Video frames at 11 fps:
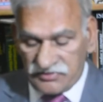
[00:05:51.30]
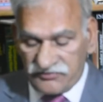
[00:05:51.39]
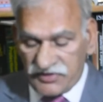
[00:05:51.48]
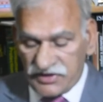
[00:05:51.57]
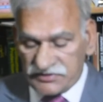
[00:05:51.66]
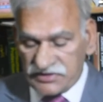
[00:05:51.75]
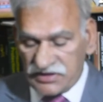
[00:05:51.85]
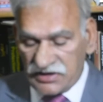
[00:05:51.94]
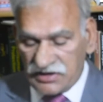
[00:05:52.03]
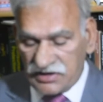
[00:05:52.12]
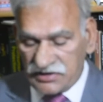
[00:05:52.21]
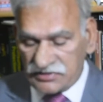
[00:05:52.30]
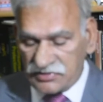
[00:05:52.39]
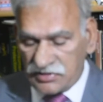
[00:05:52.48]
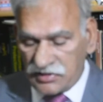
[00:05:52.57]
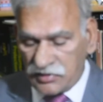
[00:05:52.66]
where there are
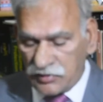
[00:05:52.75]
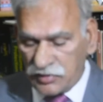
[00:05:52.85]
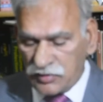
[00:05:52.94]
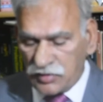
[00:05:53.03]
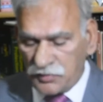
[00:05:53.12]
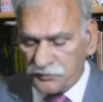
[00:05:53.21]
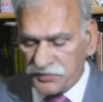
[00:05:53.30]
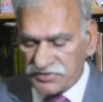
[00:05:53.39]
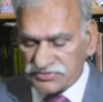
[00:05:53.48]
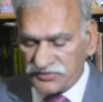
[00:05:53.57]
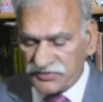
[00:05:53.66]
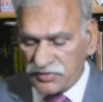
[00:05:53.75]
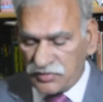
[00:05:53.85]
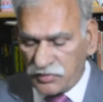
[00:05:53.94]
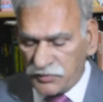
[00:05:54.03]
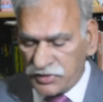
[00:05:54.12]
all copies of a
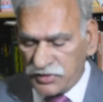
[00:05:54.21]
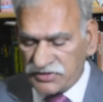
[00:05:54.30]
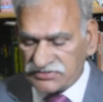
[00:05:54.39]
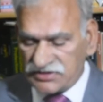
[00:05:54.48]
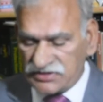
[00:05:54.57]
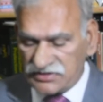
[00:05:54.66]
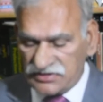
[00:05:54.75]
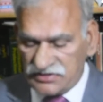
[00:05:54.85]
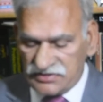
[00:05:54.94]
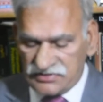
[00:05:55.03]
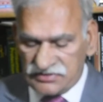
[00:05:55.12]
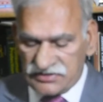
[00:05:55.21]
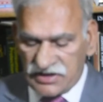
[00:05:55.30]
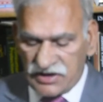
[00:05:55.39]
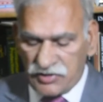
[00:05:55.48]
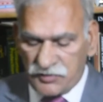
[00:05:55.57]
common original, they
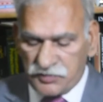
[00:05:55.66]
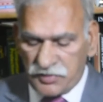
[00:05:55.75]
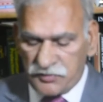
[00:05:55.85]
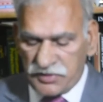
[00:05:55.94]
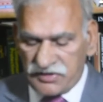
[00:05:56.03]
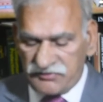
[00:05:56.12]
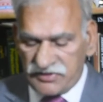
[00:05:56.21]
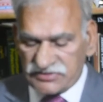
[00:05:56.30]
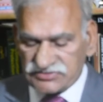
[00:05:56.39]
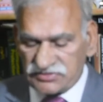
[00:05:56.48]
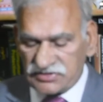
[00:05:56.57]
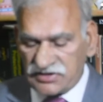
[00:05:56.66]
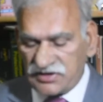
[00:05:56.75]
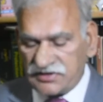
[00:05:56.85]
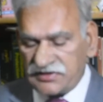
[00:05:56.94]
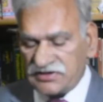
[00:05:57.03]
are not primary evidence of the
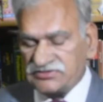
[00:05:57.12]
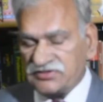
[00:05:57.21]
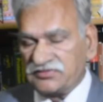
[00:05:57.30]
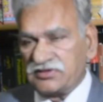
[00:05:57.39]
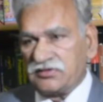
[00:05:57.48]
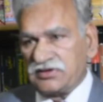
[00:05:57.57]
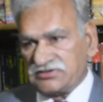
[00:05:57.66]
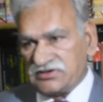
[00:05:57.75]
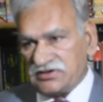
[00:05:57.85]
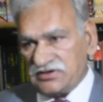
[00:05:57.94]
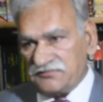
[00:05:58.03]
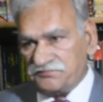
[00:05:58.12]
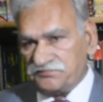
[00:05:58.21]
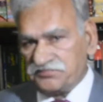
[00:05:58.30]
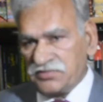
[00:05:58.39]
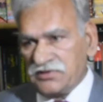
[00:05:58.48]
contents of the original.
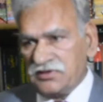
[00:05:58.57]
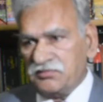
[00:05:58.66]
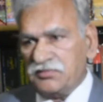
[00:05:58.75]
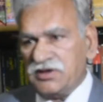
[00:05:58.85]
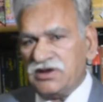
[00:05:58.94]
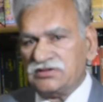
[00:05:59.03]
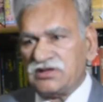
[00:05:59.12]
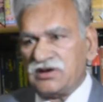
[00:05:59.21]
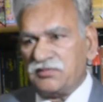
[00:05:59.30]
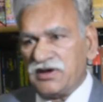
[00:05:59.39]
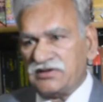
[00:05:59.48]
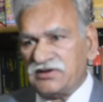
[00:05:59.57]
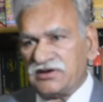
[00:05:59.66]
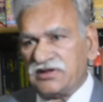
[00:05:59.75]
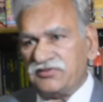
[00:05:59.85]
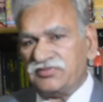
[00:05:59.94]
Meaning thereby
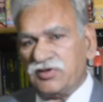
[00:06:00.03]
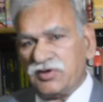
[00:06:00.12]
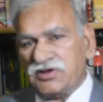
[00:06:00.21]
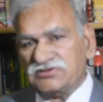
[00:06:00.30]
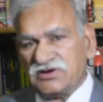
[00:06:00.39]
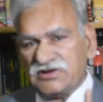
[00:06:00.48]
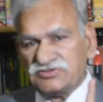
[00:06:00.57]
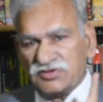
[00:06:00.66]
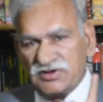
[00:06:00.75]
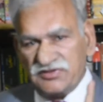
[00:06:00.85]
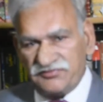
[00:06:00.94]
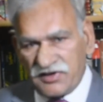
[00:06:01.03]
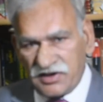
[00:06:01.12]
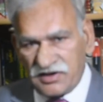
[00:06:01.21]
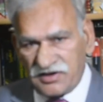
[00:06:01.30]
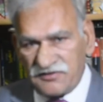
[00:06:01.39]
that if the original is only
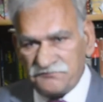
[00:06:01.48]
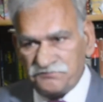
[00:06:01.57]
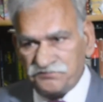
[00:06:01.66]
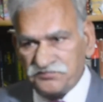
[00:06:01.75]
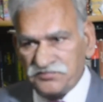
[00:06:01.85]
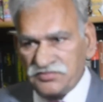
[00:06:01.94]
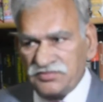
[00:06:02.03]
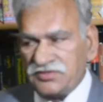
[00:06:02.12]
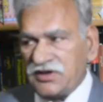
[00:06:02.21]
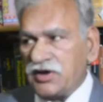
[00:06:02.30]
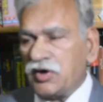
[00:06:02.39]
one, then